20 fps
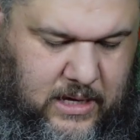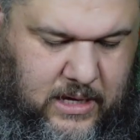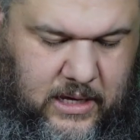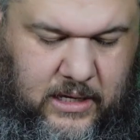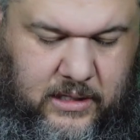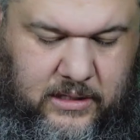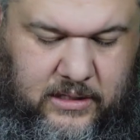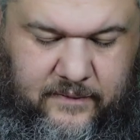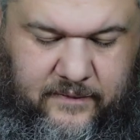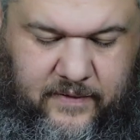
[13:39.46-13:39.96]

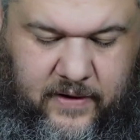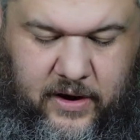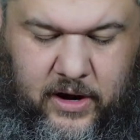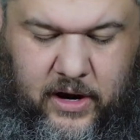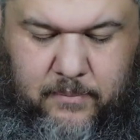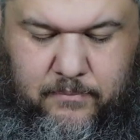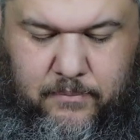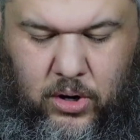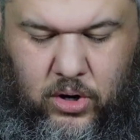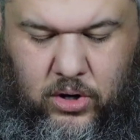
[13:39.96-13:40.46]
He's a
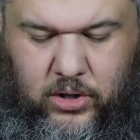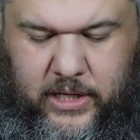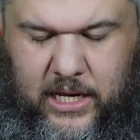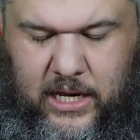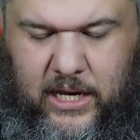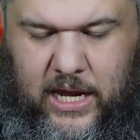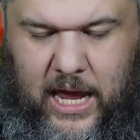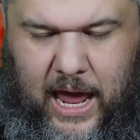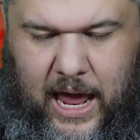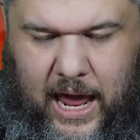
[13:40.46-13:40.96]
very
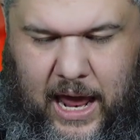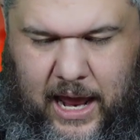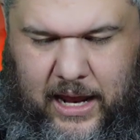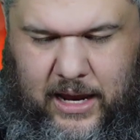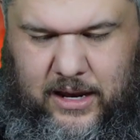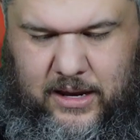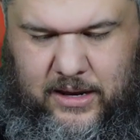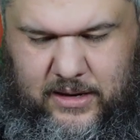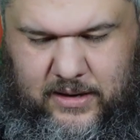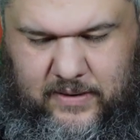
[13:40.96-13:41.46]
bulky guy.
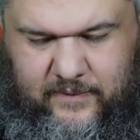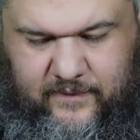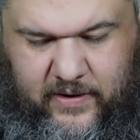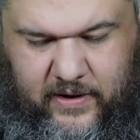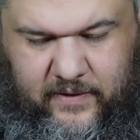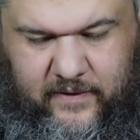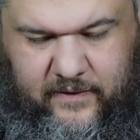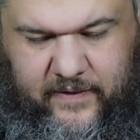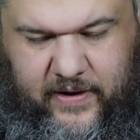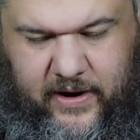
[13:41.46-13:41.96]

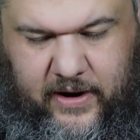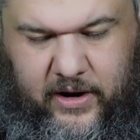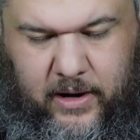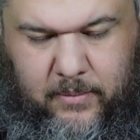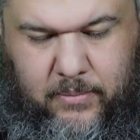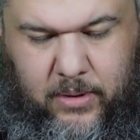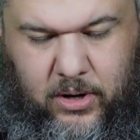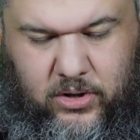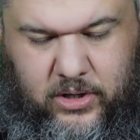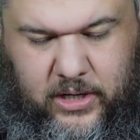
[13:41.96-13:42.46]
Very, very
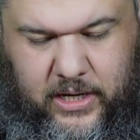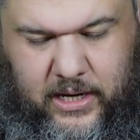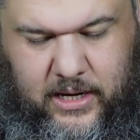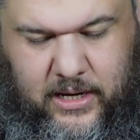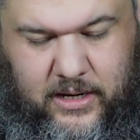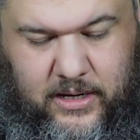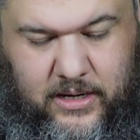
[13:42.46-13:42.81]
bulky.